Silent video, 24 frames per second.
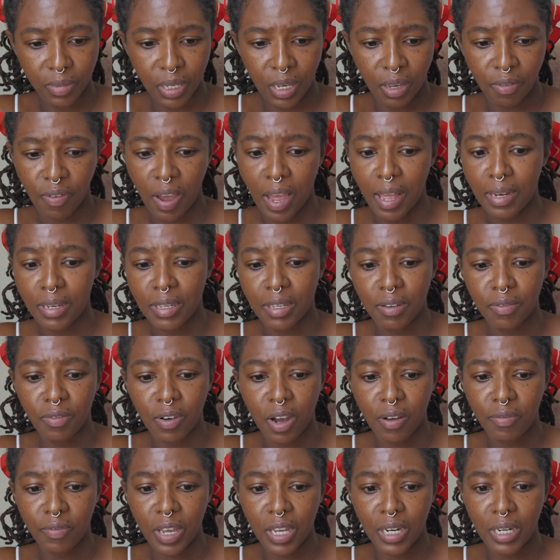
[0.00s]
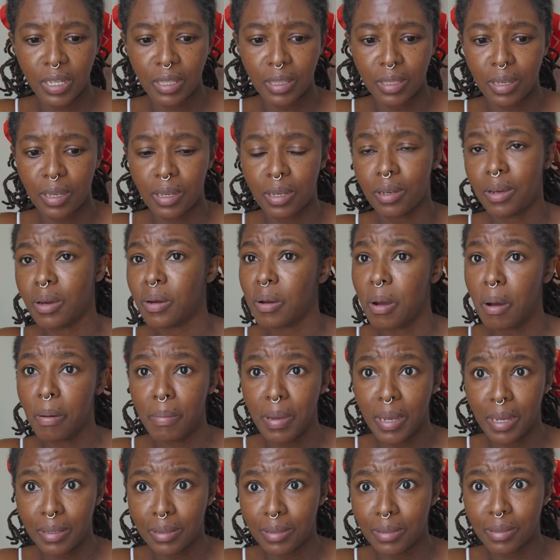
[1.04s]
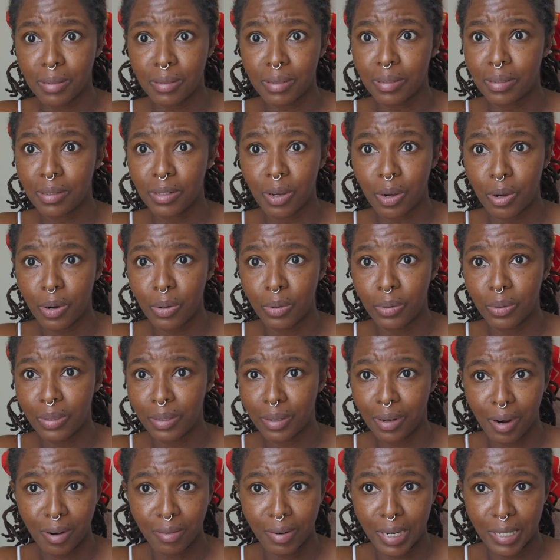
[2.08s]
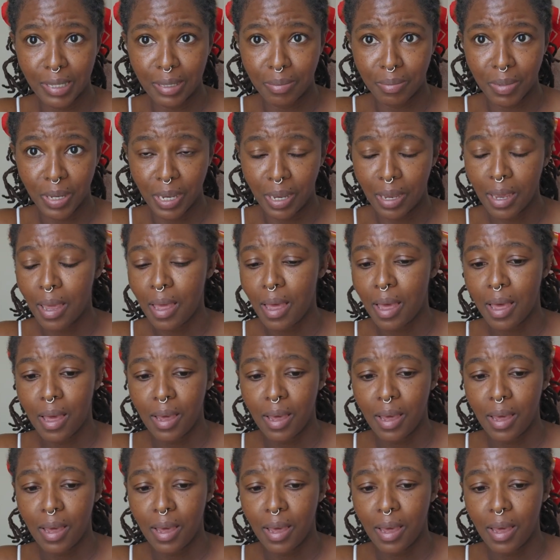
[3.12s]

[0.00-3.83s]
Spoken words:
If I leave off anything, comment down, correct me,